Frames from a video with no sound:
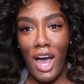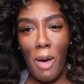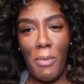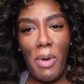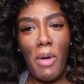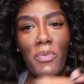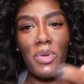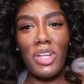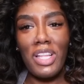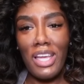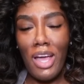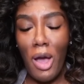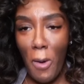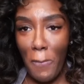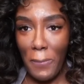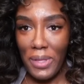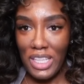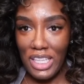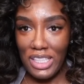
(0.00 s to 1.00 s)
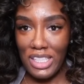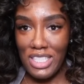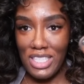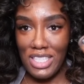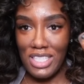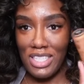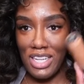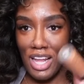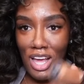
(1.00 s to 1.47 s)
Um, I'm really hoping that
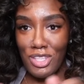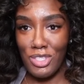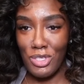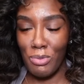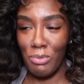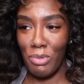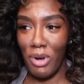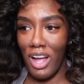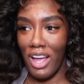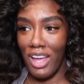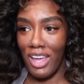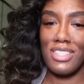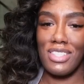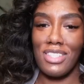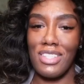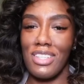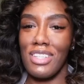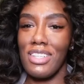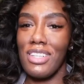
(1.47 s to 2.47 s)
this is not too bright.